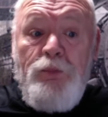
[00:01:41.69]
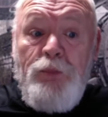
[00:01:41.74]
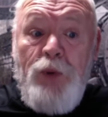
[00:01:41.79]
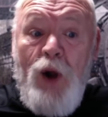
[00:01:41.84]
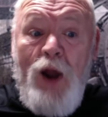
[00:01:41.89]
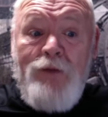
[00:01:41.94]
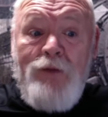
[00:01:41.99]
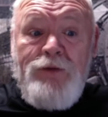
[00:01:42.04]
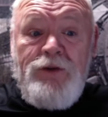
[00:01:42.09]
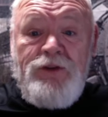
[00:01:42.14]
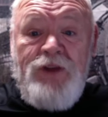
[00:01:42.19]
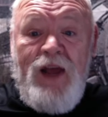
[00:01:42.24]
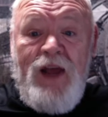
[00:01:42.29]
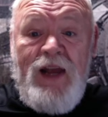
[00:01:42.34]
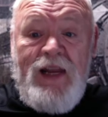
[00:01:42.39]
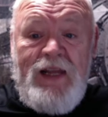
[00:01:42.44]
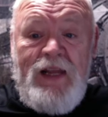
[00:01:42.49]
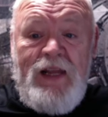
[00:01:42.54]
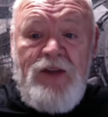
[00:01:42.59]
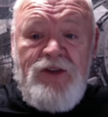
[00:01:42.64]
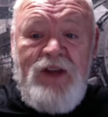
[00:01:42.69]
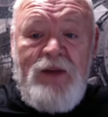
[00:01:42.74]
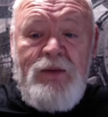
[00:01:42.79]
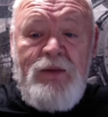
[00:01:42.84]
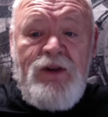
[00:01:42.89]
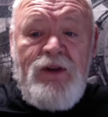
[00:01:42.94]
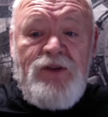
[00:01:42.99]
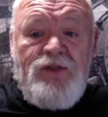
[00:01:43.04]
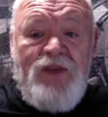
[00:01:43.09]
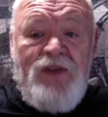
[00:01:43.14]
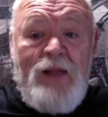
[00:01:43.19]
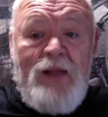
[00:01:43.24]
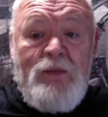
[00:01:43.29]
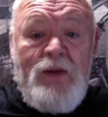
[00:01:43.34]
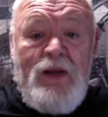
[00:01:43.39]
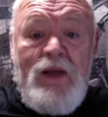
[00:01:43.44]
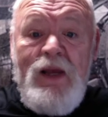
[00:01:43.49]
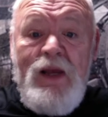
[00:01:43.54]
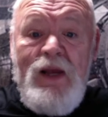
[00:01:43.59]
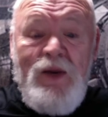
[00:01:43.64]
prophesied against him and his
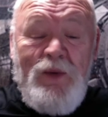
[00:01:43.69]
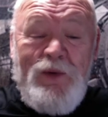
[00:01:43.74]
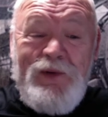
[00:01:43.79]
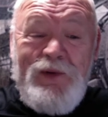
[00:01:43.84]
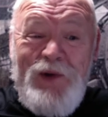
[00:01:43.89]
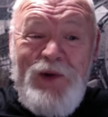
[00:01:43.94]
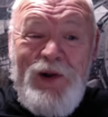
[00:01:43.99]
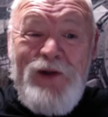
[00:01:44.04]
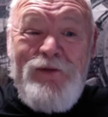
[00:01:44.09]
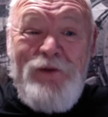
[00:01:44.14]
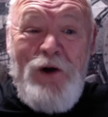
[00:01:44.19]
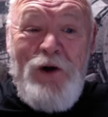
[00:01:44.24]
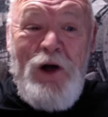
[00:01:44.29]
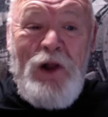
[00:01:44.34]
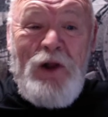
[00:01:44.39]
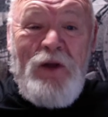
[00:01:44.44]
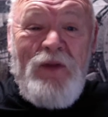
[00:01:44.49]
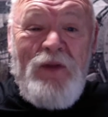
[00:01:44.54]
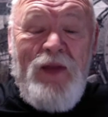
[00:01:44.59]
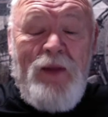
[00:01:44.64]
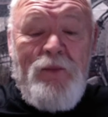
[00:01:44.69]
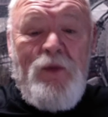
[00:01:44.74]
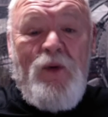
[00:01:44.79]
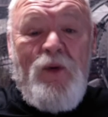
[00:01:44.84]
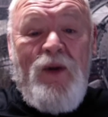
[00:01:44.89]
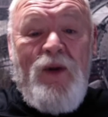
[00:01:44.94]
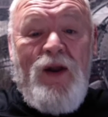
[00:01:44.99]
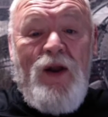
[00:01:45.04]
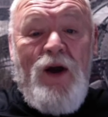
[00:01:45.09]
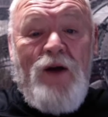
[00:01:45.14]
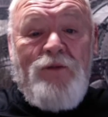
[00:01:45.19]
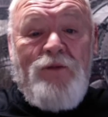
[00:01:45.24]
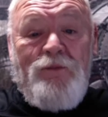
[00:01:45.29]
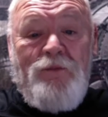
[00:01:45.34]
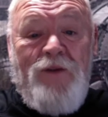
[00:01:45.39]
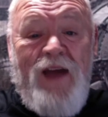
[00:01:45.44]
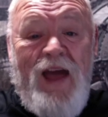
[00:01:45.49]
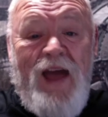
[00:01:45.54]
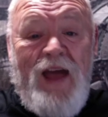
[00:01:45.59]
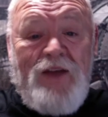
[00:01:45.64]
family was going to fall on them right off
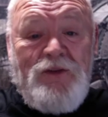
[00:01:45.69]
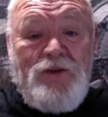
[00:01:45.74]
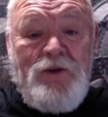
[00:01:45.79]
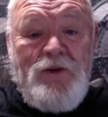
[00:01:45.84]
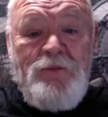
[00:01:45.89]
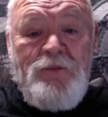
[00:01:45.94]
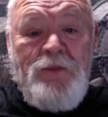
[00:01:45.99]
fast.